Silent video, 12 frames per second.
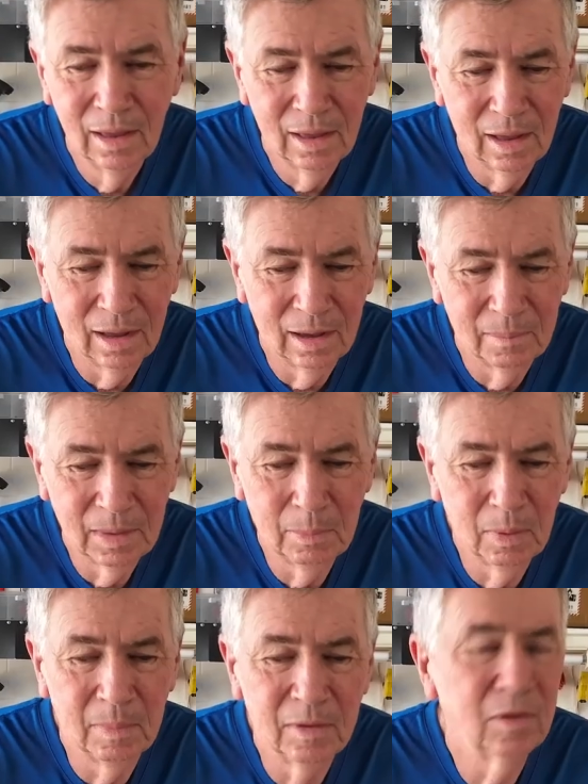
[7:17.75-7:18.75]
They
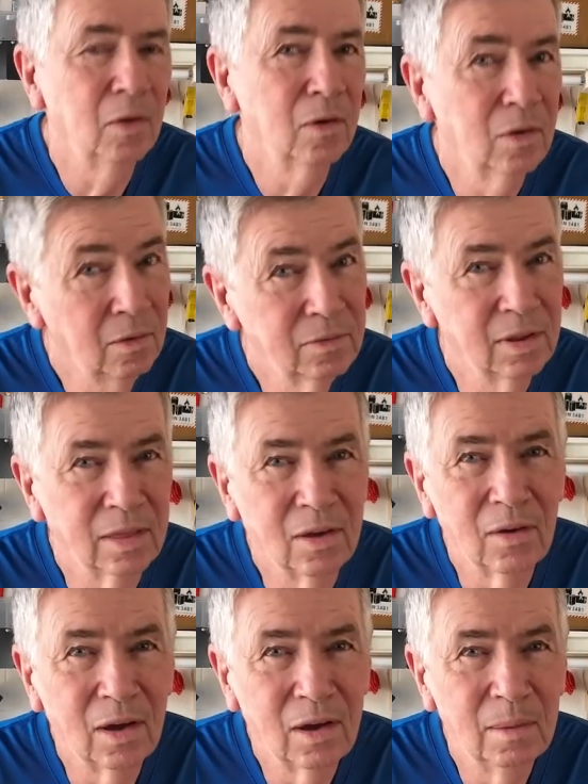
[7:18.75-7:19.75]
probably sold it off to the
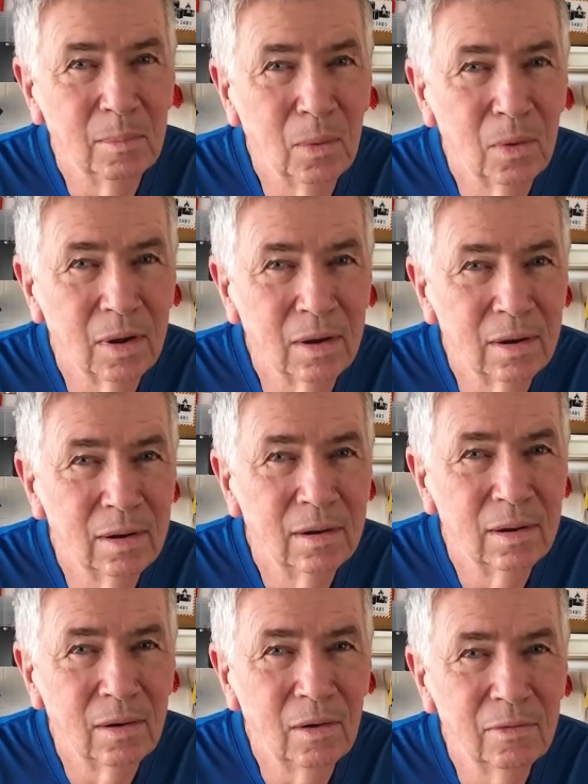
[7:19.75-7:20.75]
guy I bought it
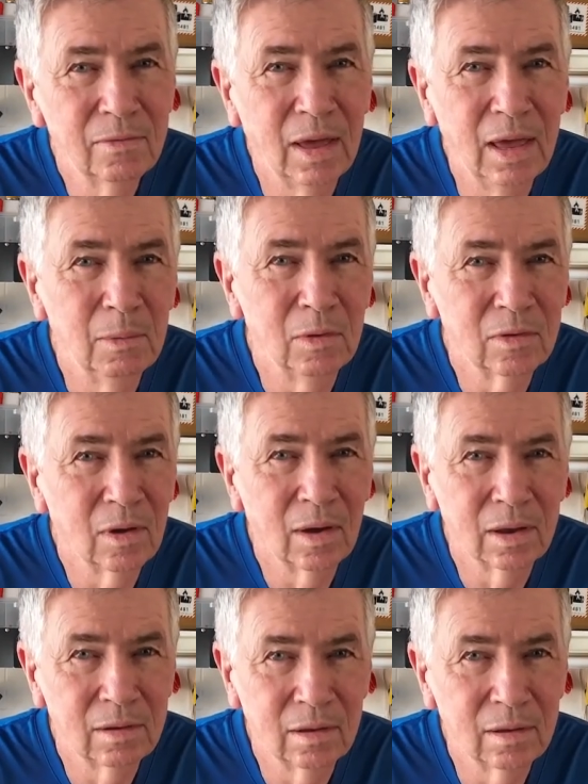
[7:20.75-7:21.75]
off. He was
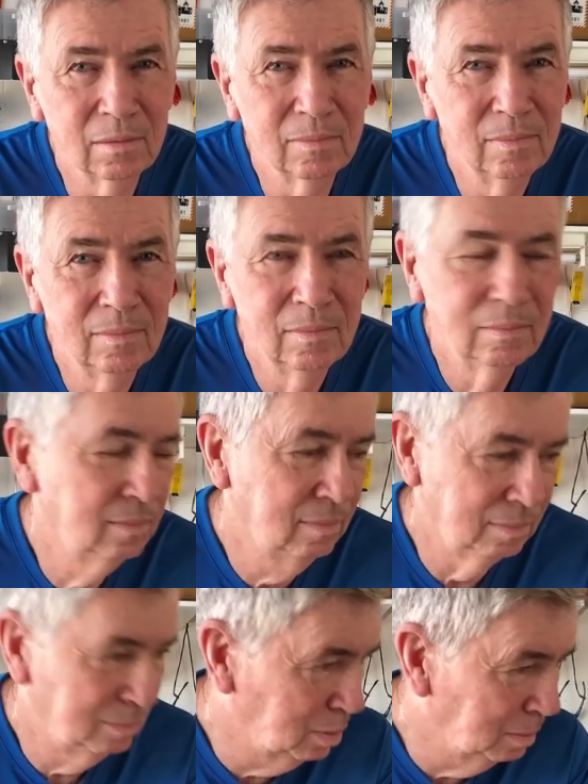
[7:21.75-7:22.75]
going to
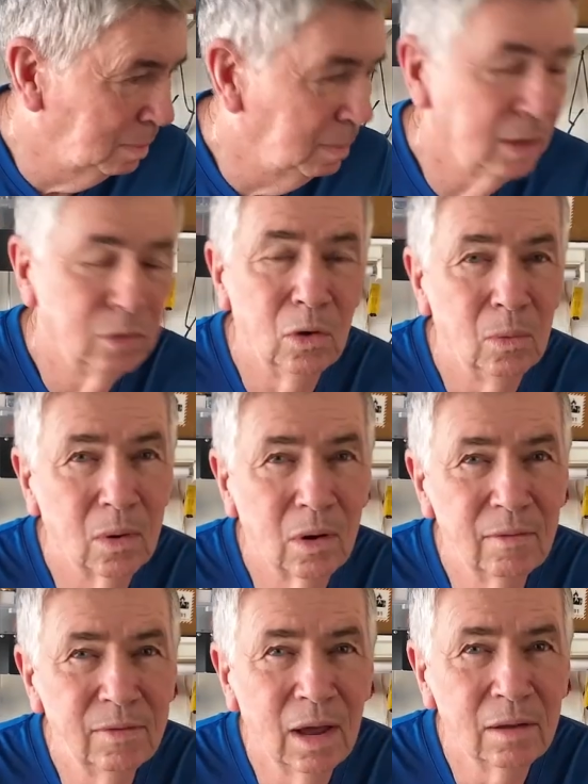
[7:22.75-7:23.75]
probably do what
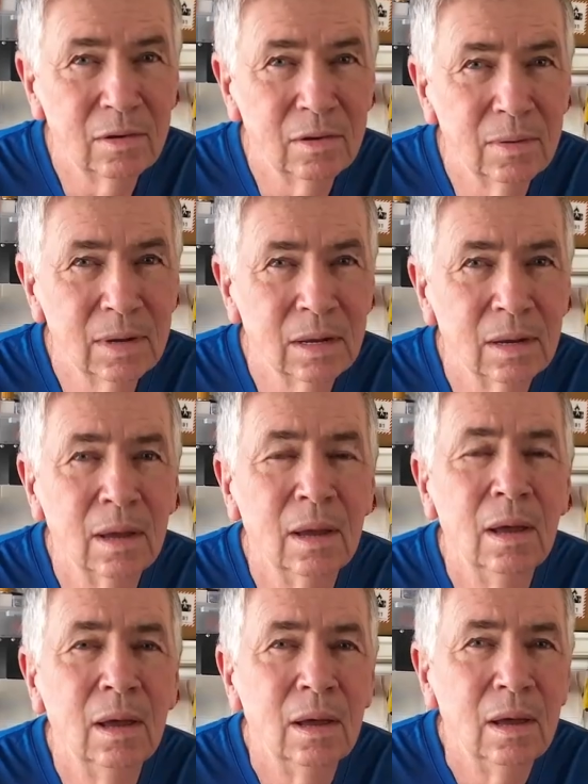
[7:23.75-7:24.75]
I've done to it.
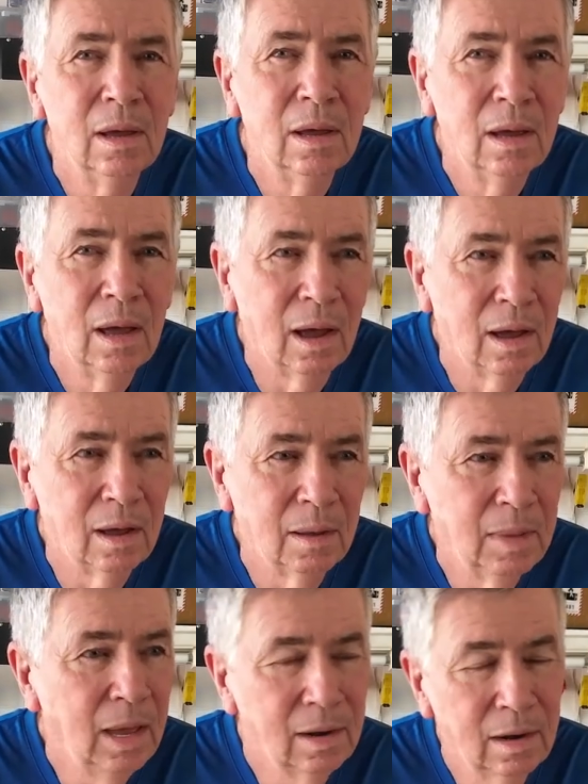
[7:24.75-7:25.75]

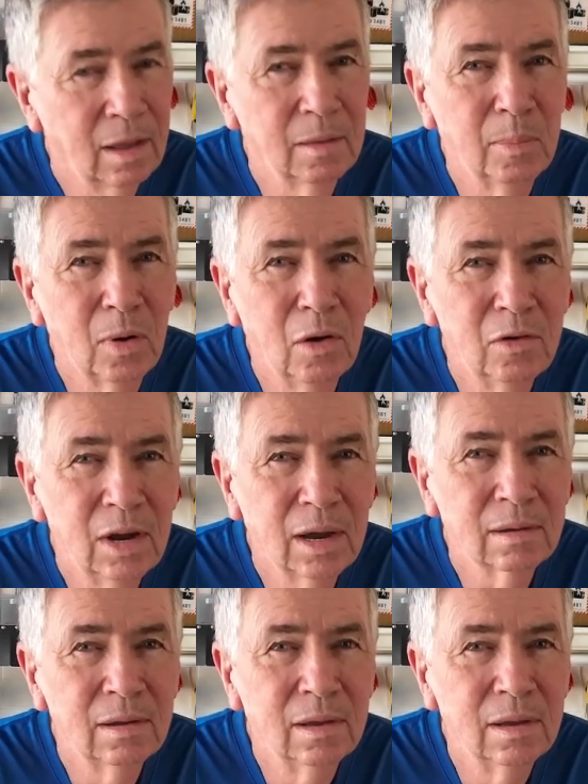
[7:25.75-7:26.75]
He had another
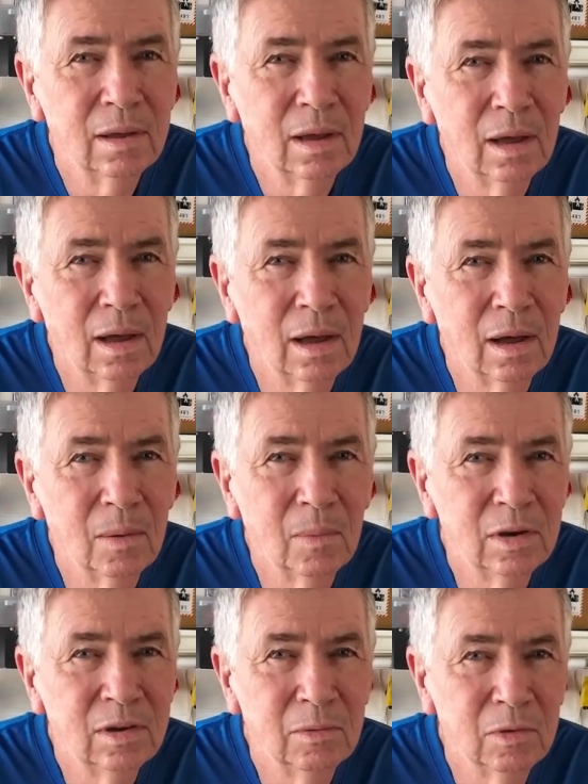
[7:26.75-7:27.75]
project
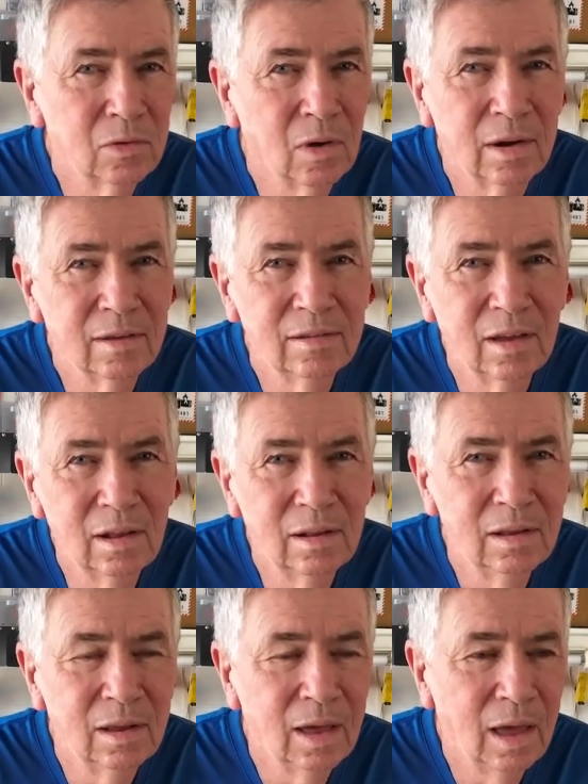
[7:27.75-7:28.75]
which he was trying to sell,
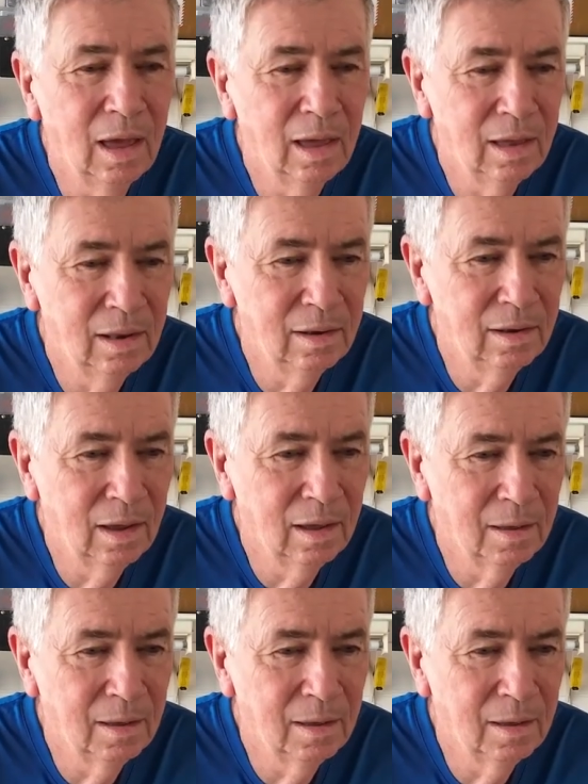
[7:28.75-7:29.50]
and